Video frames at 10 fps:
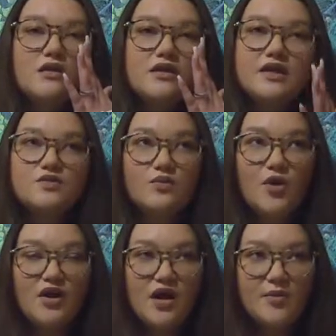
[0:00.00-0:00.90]
these were
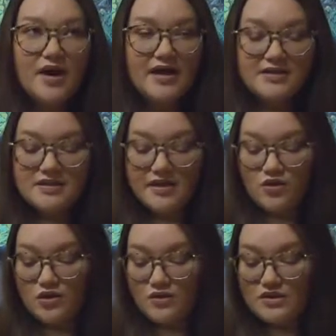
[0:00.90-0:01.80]
brought up as like
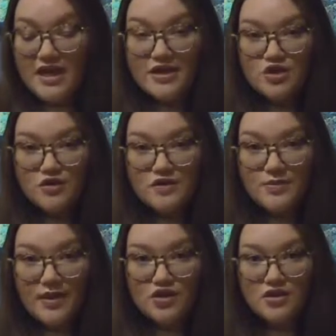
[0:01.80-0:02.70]
they're little textured
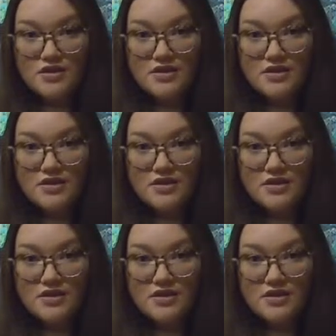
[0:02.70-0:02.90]
sponges,